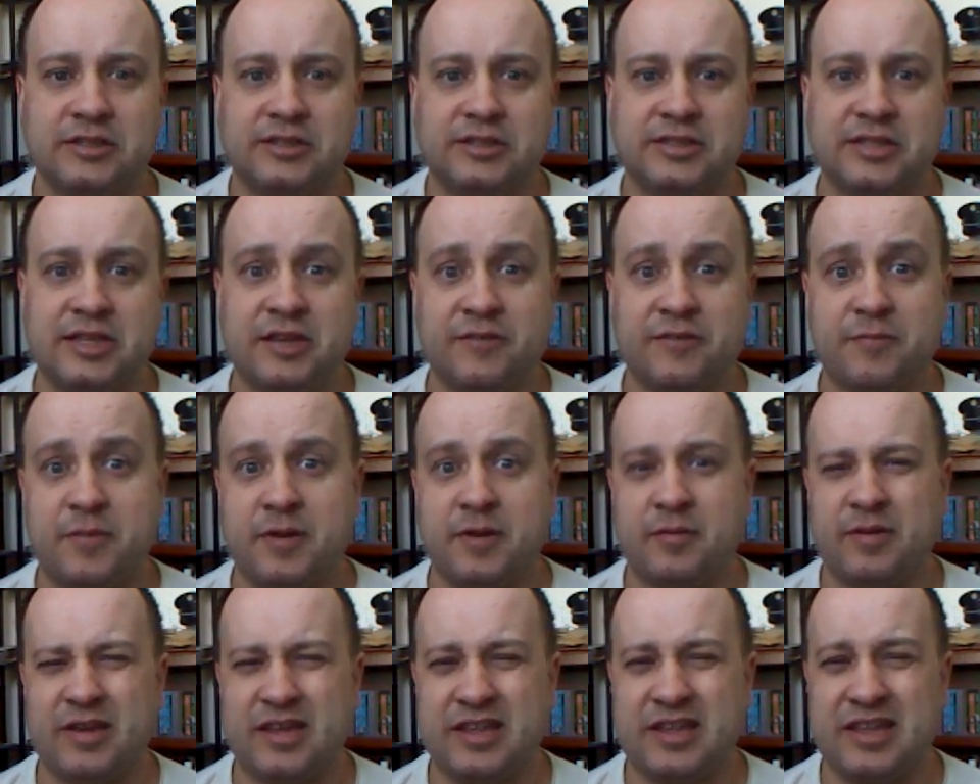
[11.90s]
See if
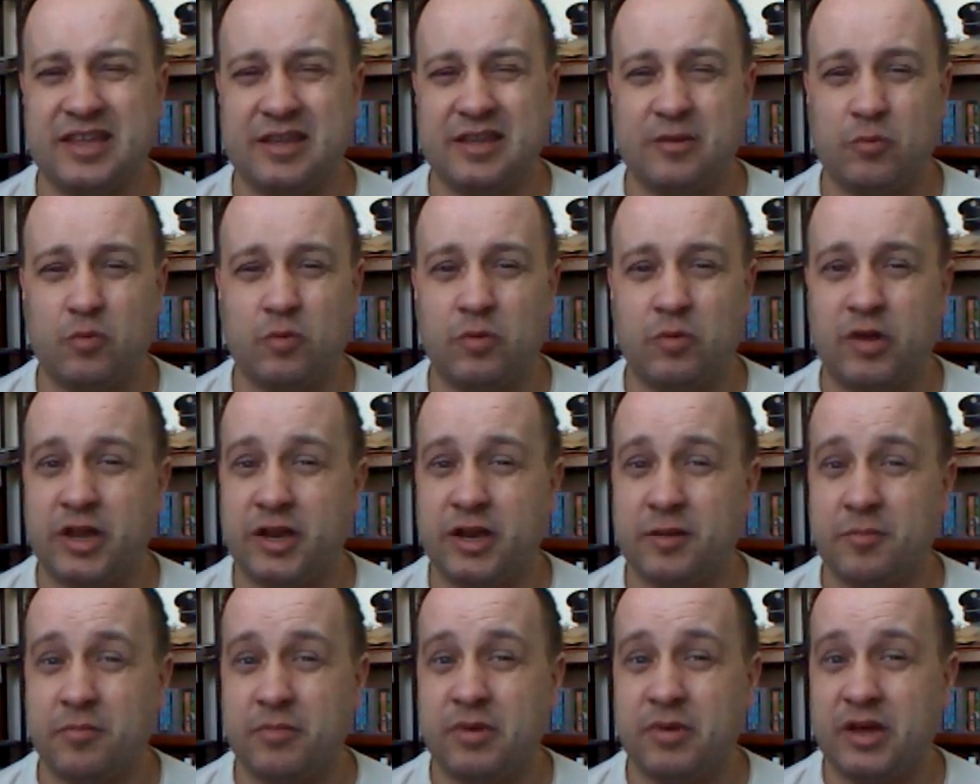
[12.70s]
maybe I can get one
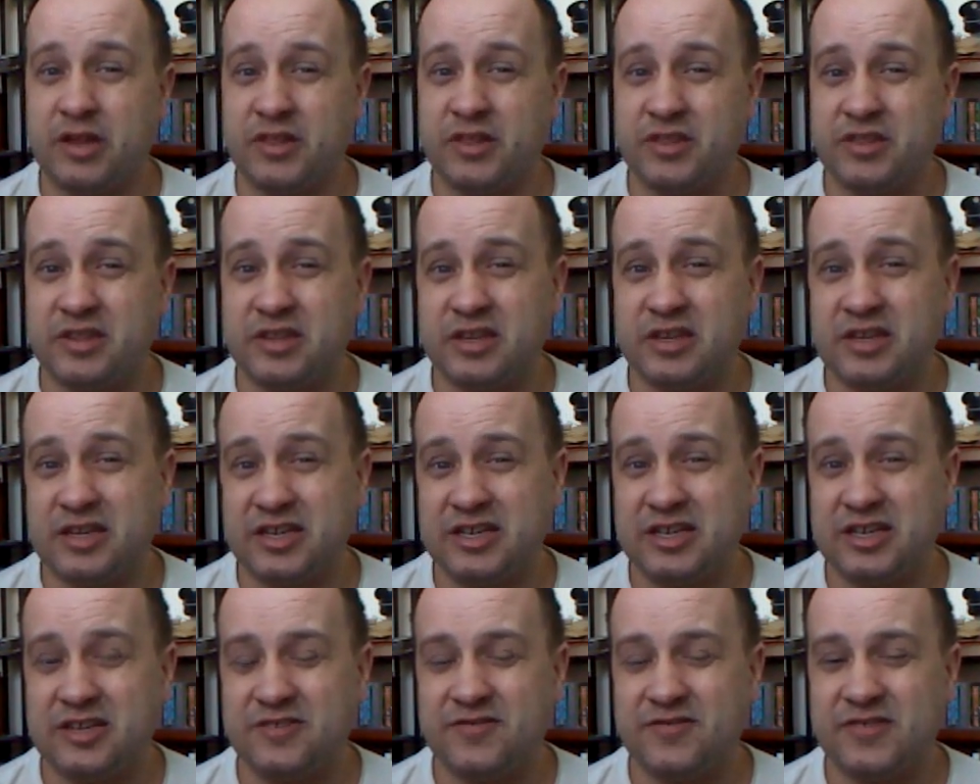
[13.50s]
a month
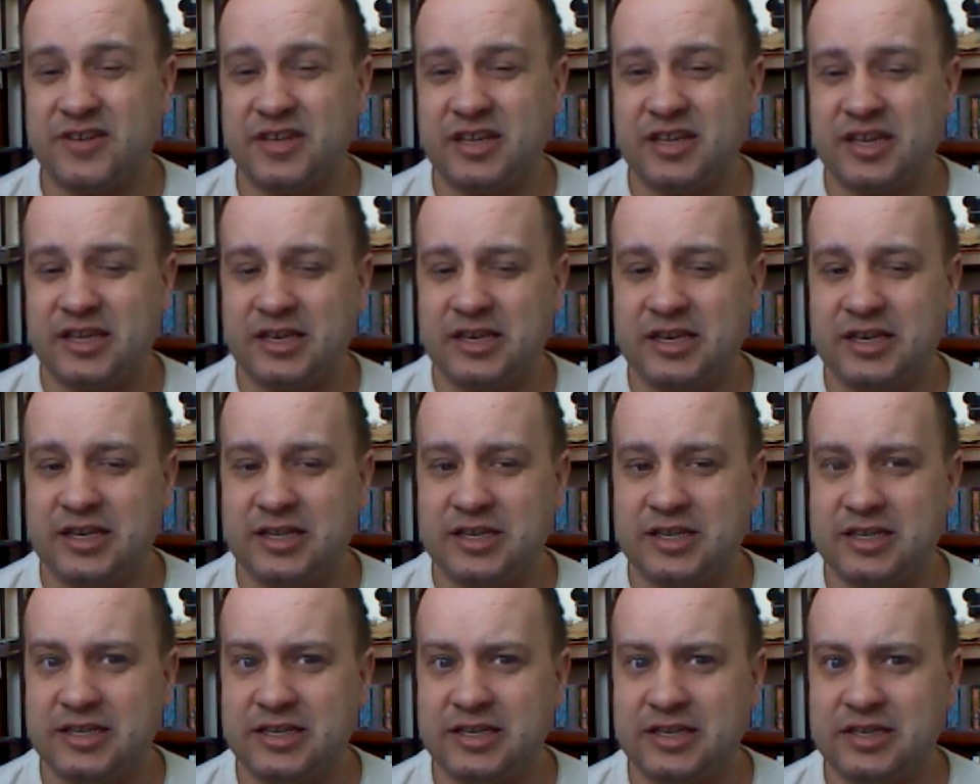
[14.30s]
done if I get
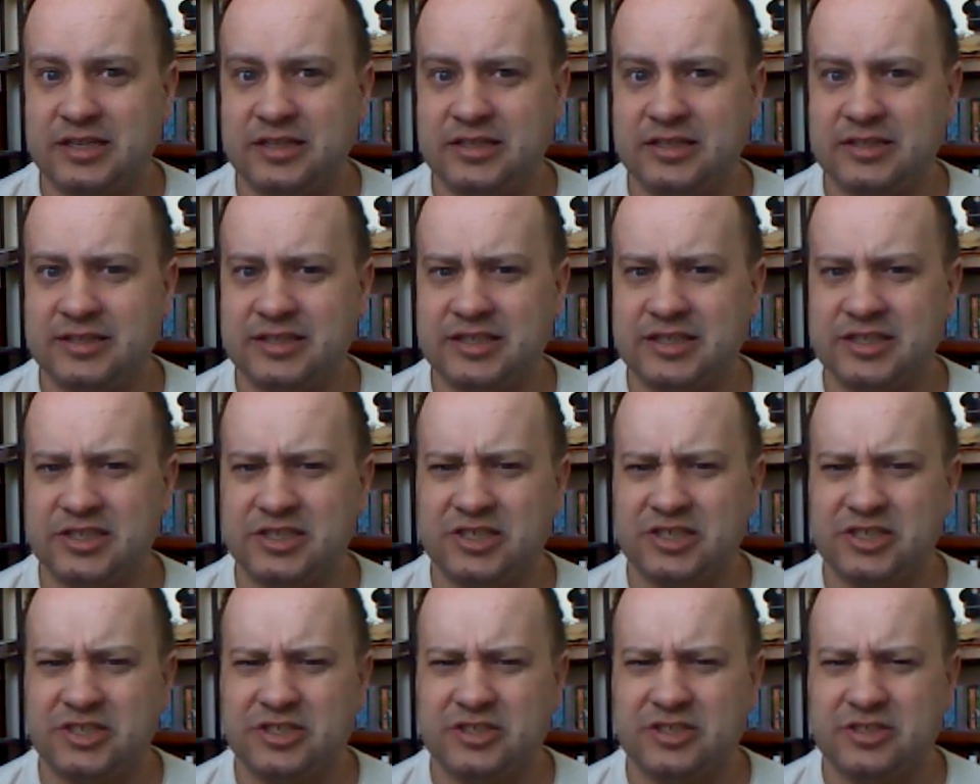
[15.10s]
any
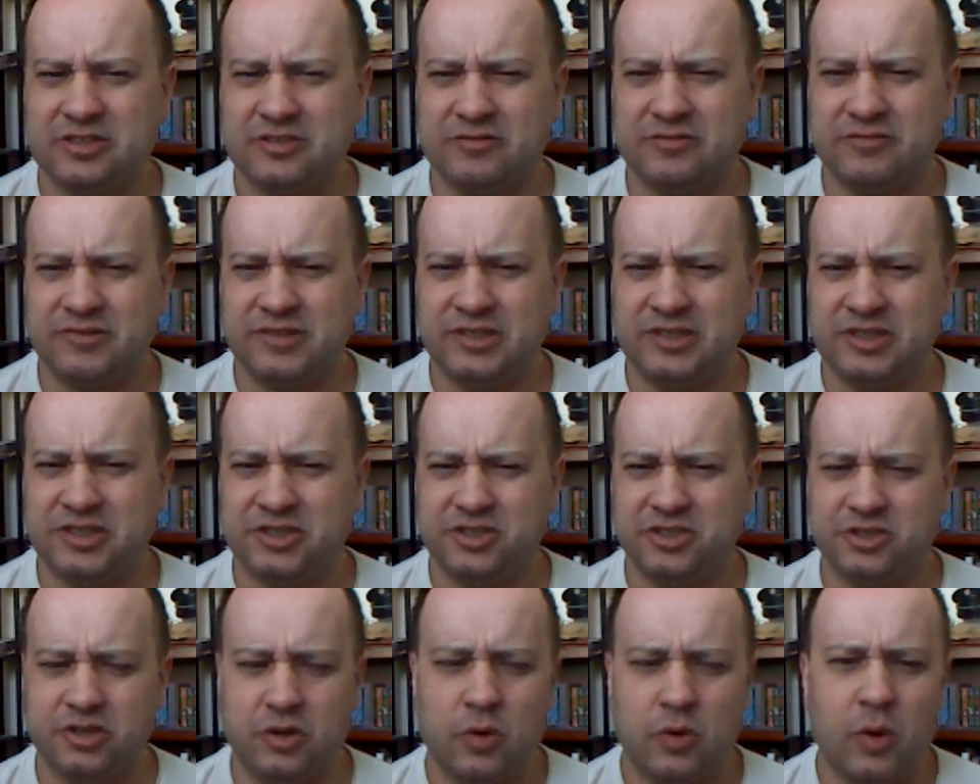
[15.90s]
stitching to really
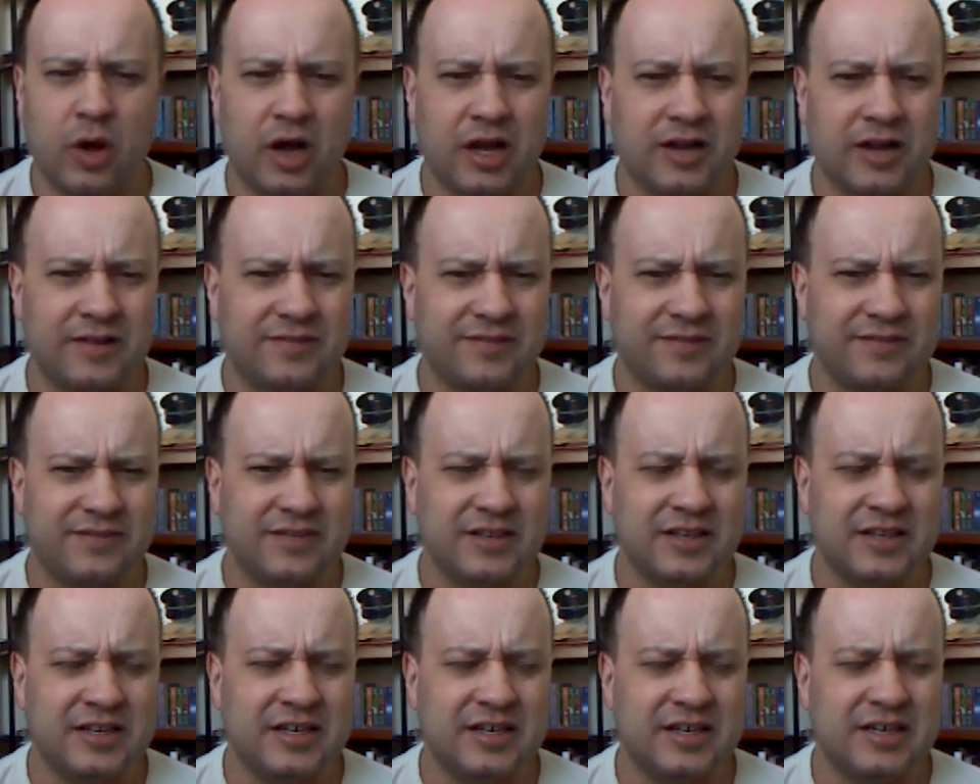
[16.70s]
show off.
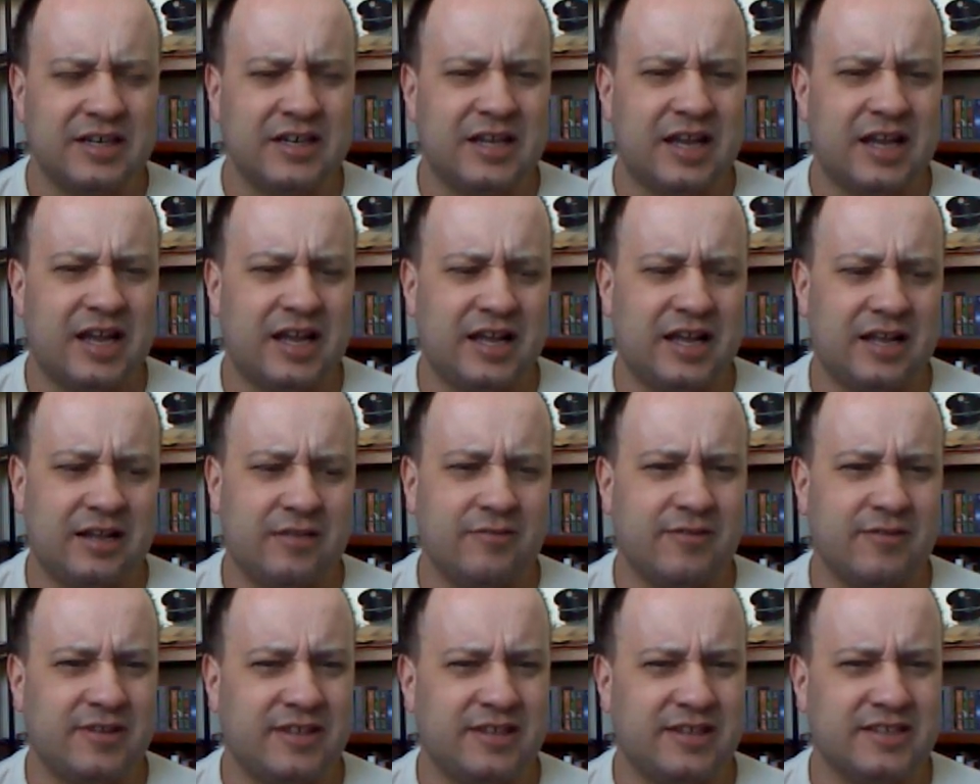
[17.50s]
I
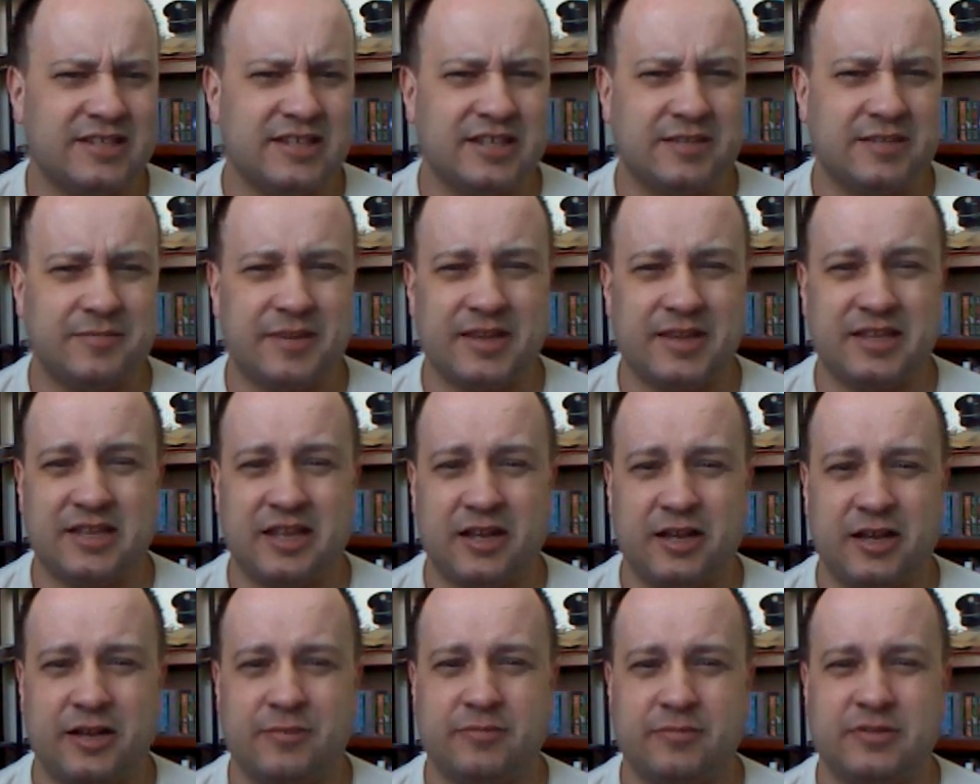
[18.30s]
really just need to make
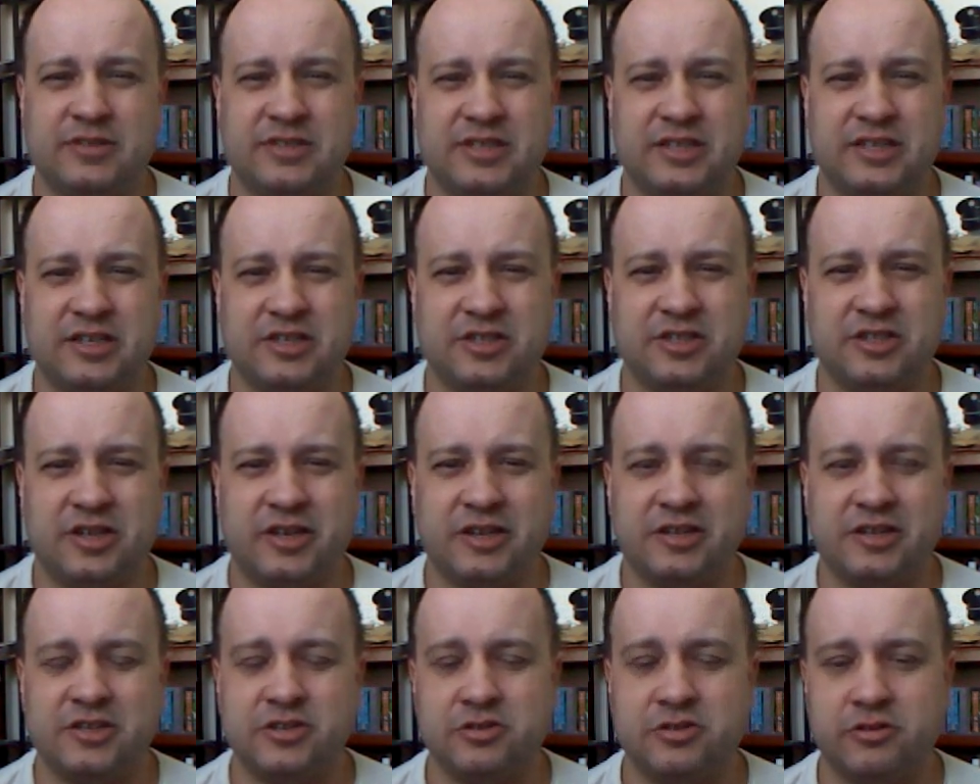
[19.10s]
time to stitch. I
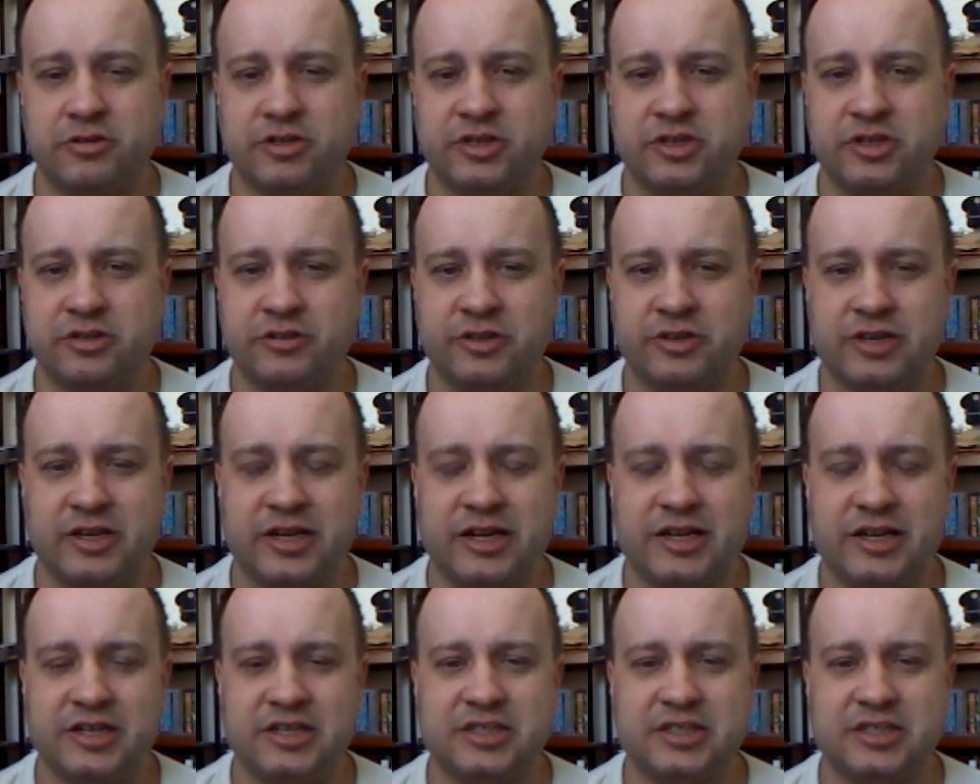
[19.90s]
enjoy doing it,